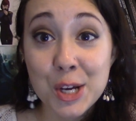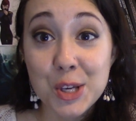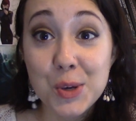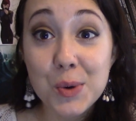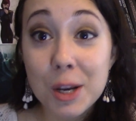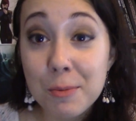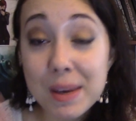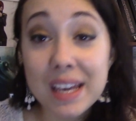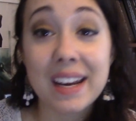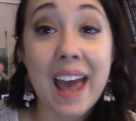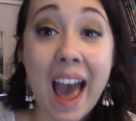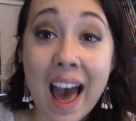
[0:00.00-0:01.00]
You can be
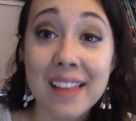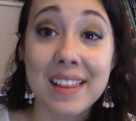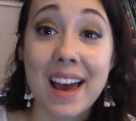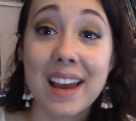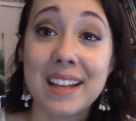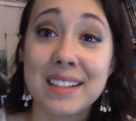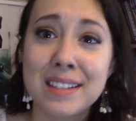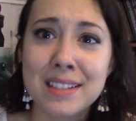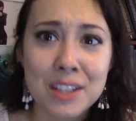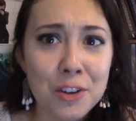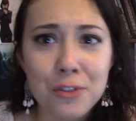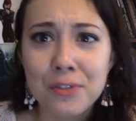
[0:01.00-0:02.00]
an ally and
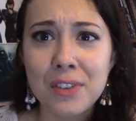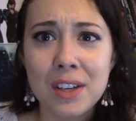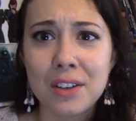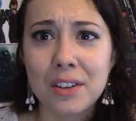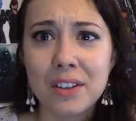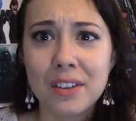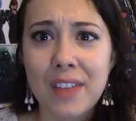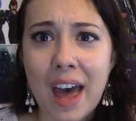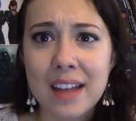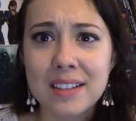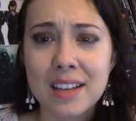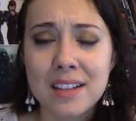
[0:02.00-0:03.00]
still feel
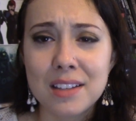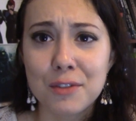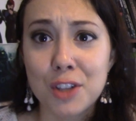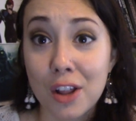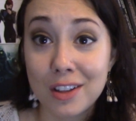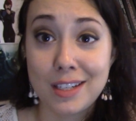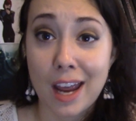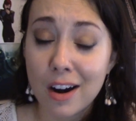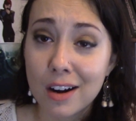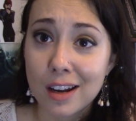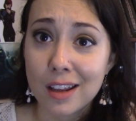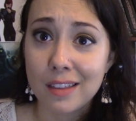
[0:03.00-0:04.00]
that sense of
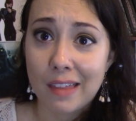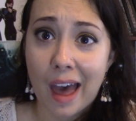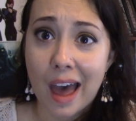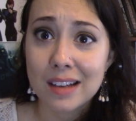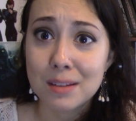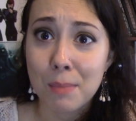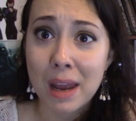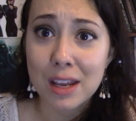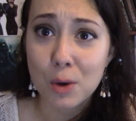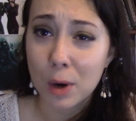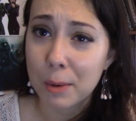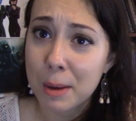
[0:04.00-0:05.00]
solidarity that
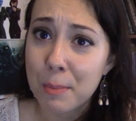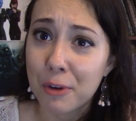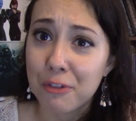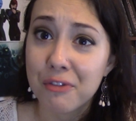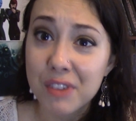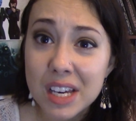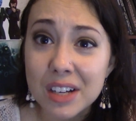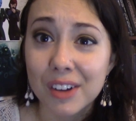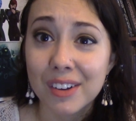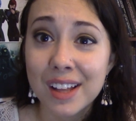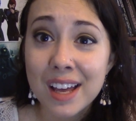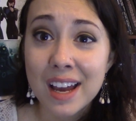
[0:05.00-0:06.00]
many queer people
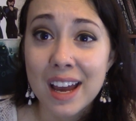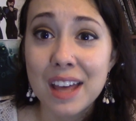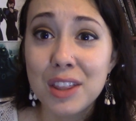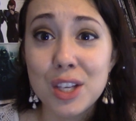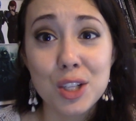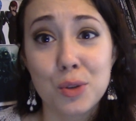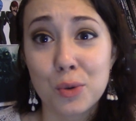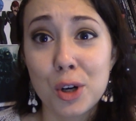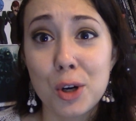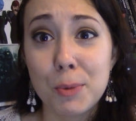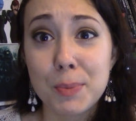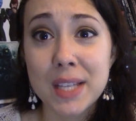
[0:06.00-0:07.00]
feel in these
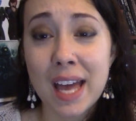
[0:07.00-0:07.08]
groups.